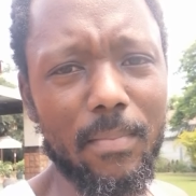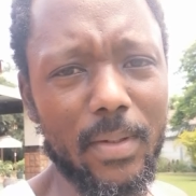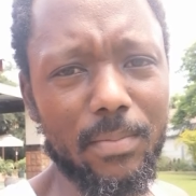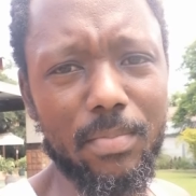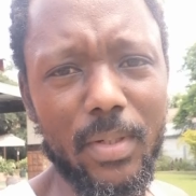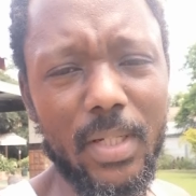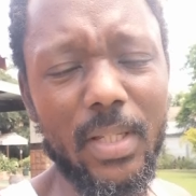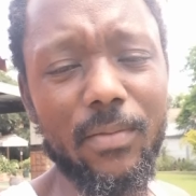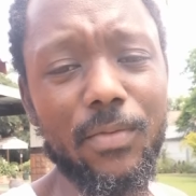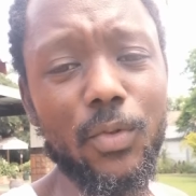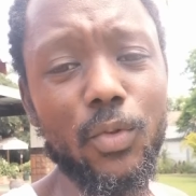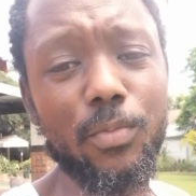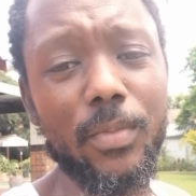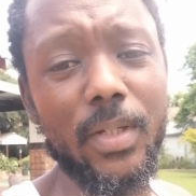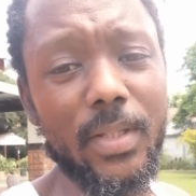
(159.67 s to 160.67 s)
But believe
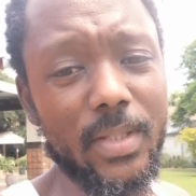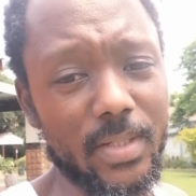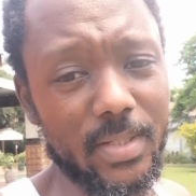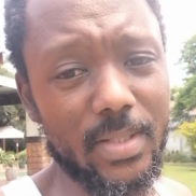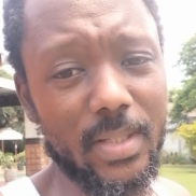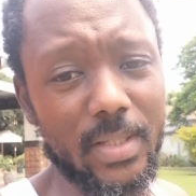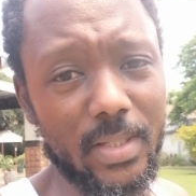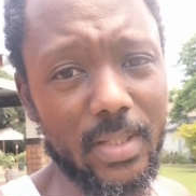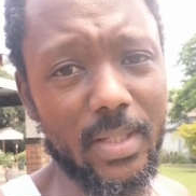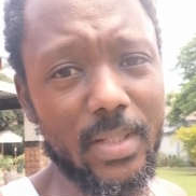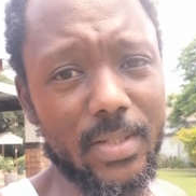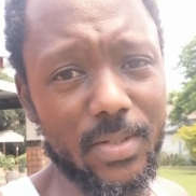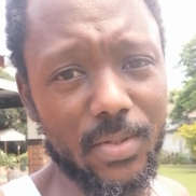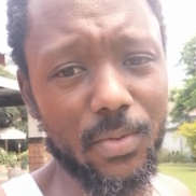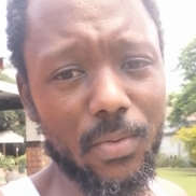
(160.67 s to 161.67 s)
you me, this thing
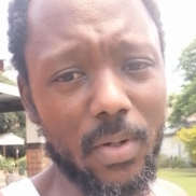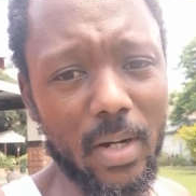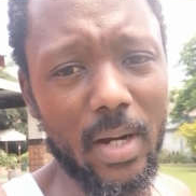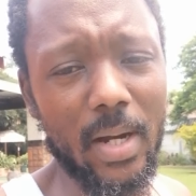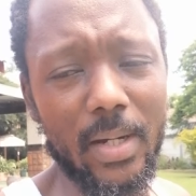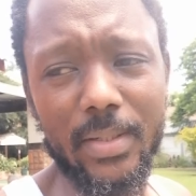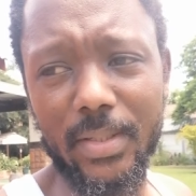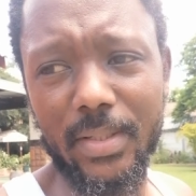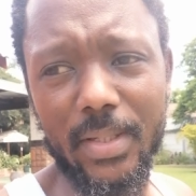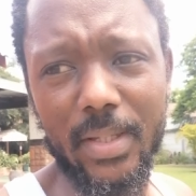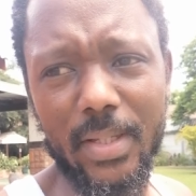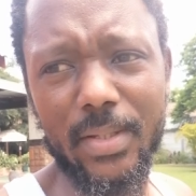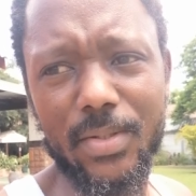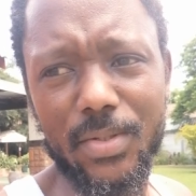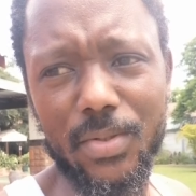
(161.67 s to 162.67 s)
hits so hard. It
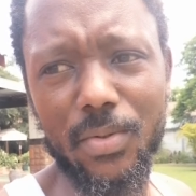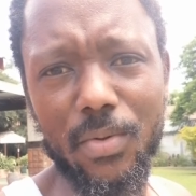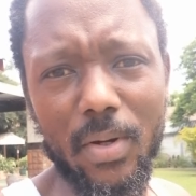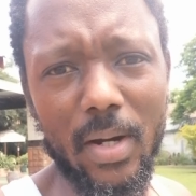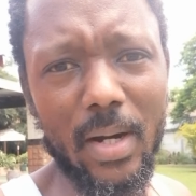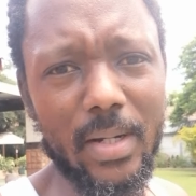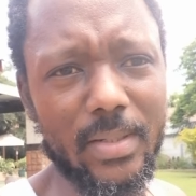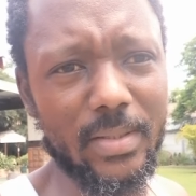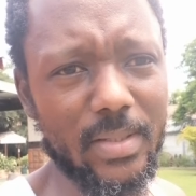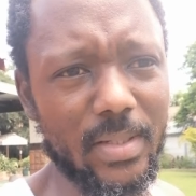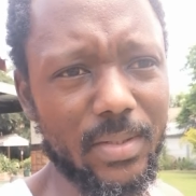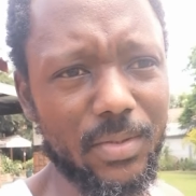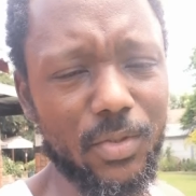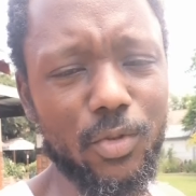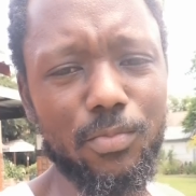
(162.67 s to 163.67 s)
hits so hard
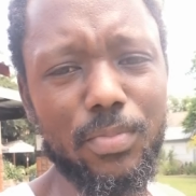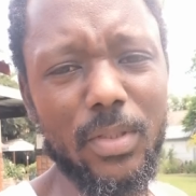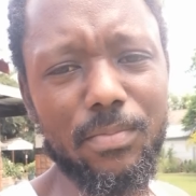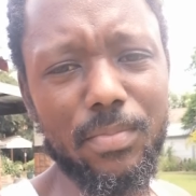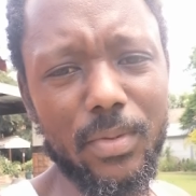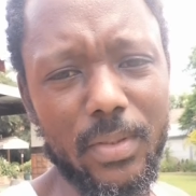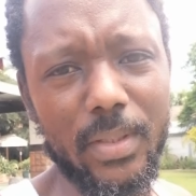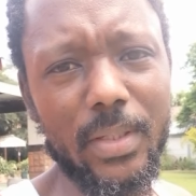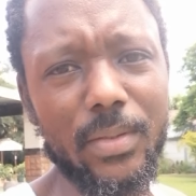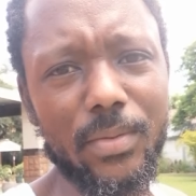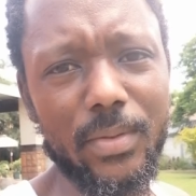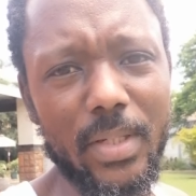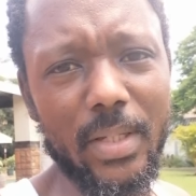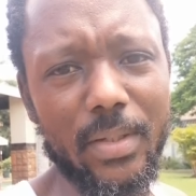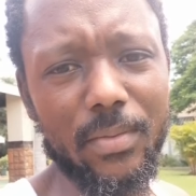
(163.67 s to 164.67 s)
that you people need
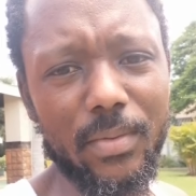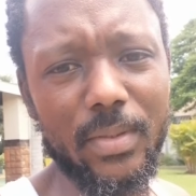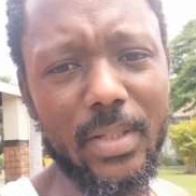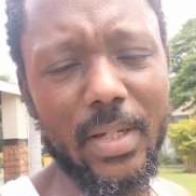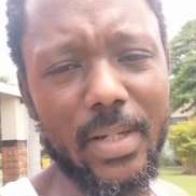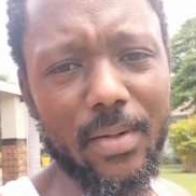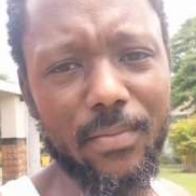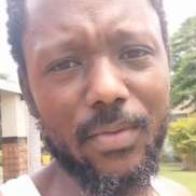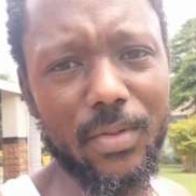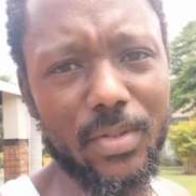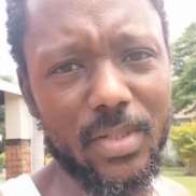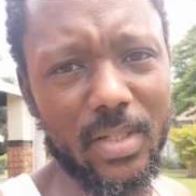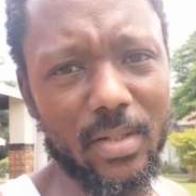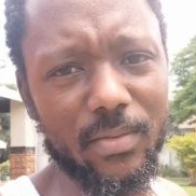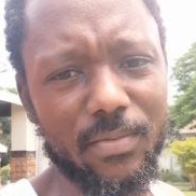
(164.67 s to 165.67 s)
to take good care of
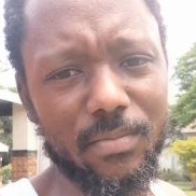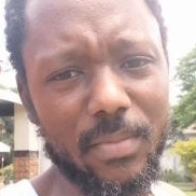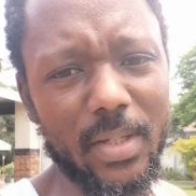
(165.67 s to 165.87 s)
yourself.